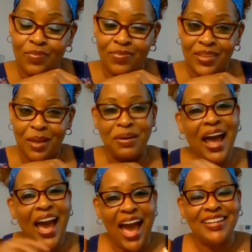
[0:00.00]
But
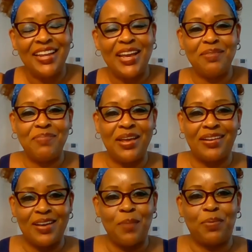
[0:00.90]
I did meet a
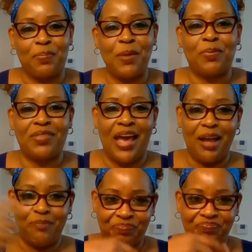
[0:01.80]
couple of people
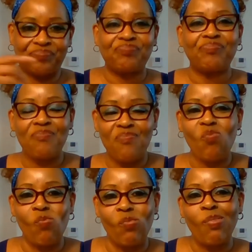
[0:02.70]
that
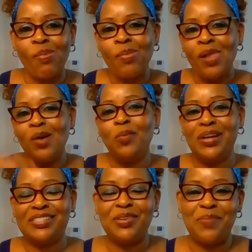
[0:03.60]
went
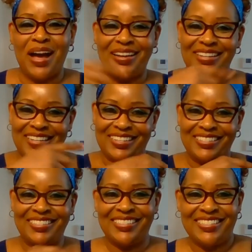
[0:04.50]
to my
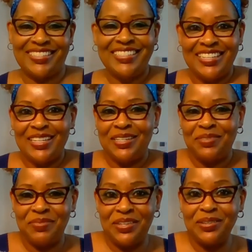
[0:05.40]

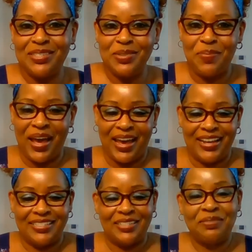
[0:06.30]
YouTube page.
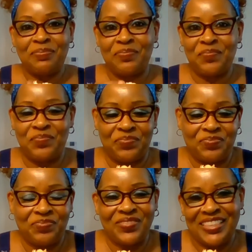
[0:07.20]
Mm-hmm.
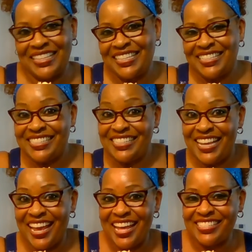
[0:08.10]

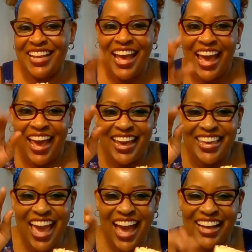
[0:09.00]
Yes. Hey,
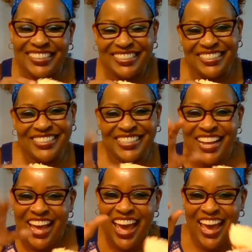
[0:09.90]
y'all.
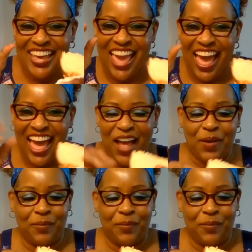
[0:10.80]
Hey, y'all.